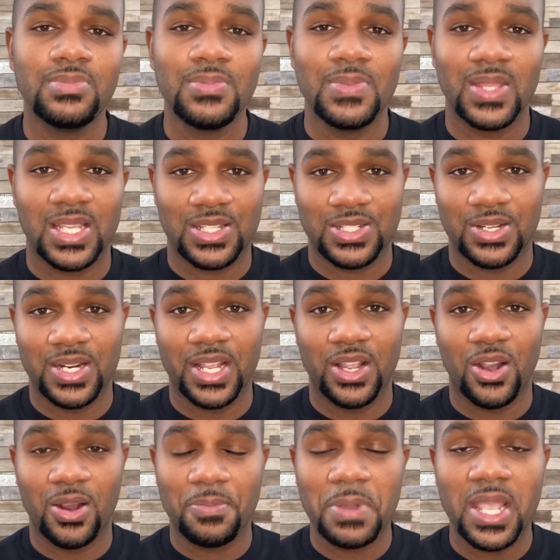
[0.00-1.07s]
So they
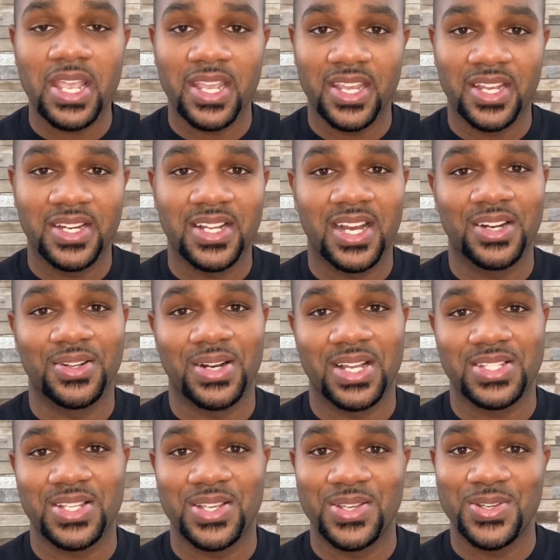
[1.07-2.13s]
are paid. I know
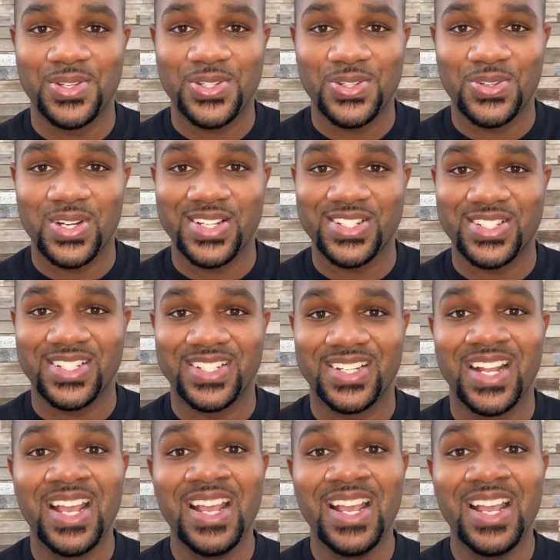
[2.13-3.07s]
that's a huge question.